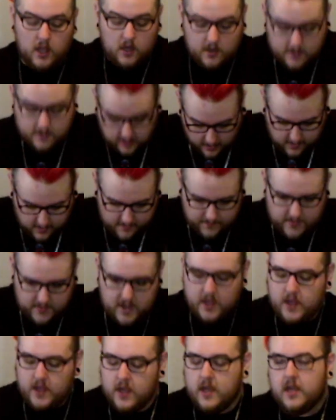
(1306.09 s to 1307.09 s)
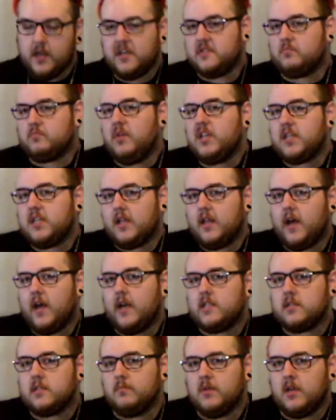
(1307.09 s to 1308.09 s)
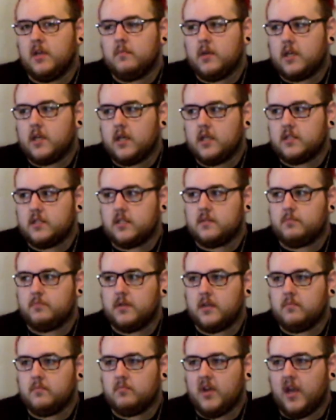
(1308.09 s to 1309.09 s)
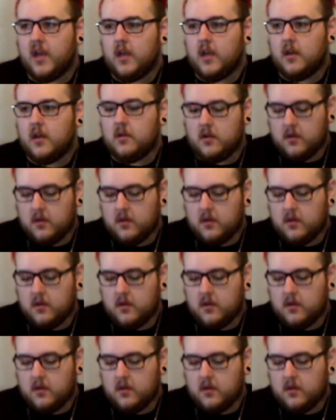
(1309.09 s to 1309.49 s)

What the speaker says: coffee has meant a lot to me because it's been my